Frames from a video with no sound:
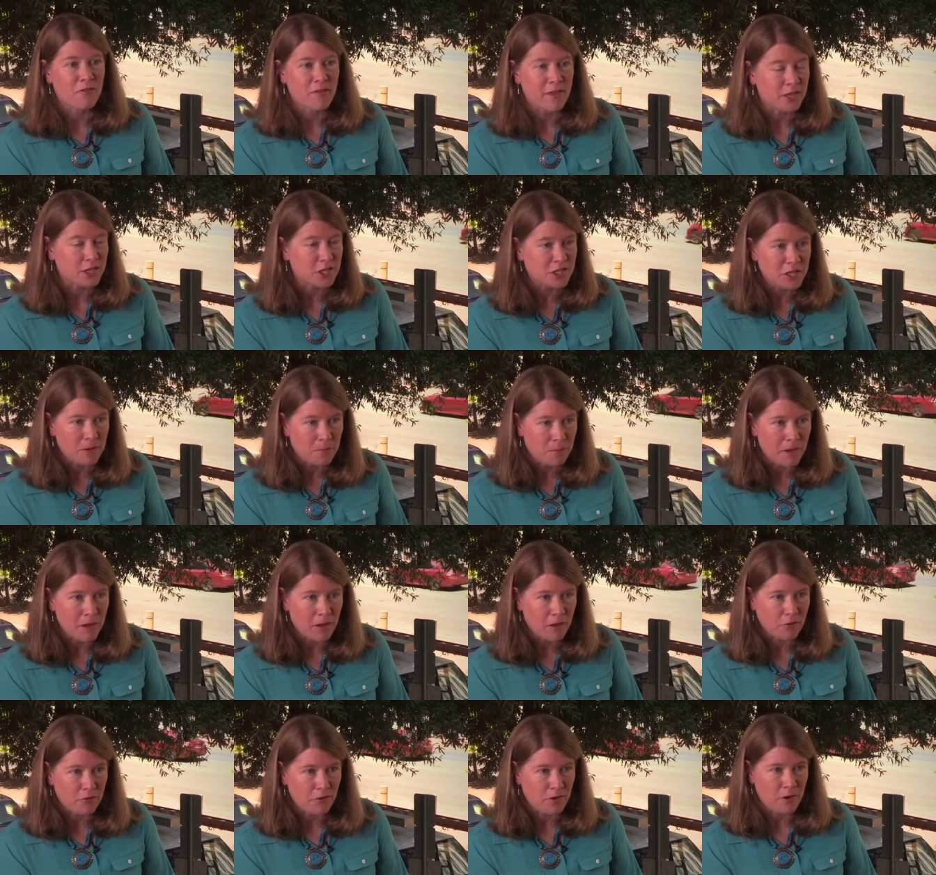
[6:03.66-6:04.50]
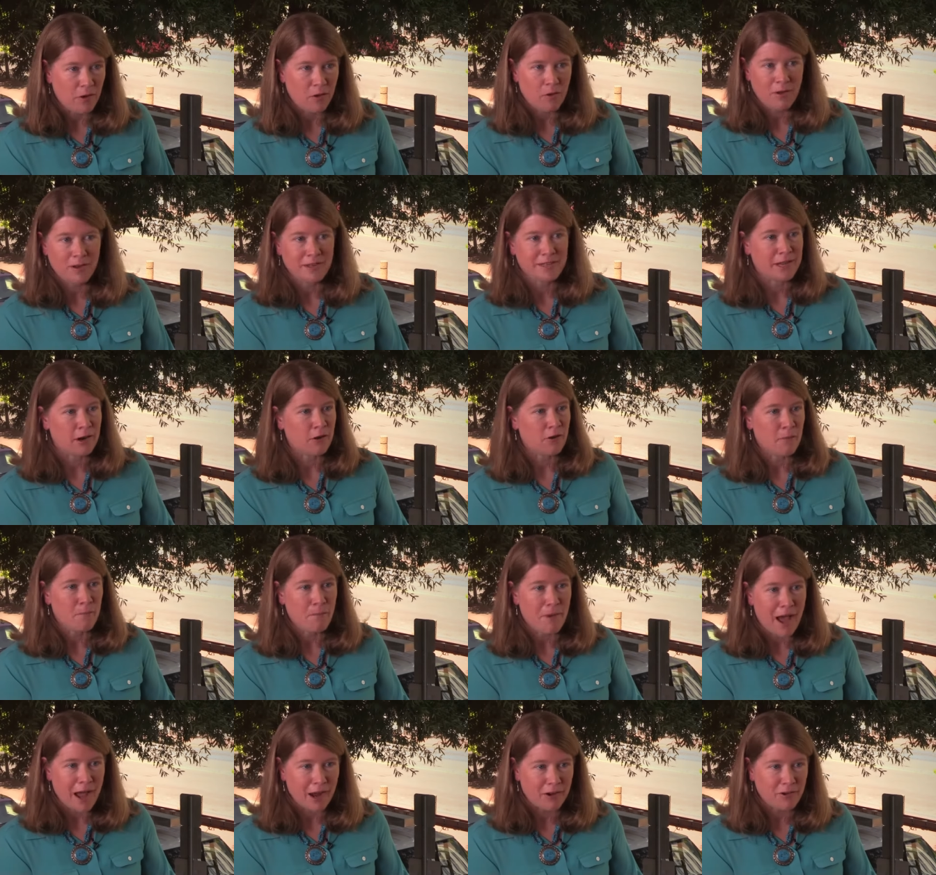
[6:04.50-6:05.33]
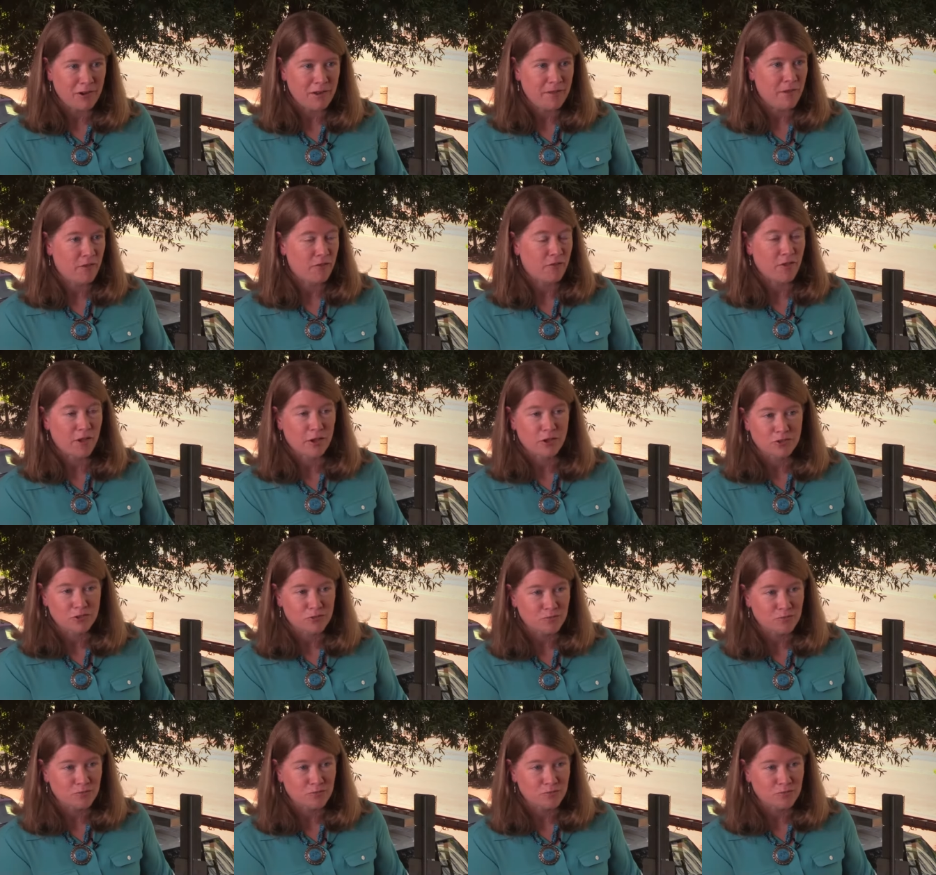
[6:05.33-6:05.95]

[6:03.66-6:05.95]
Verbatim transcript: that she built. You know, at Deir el Bahri, this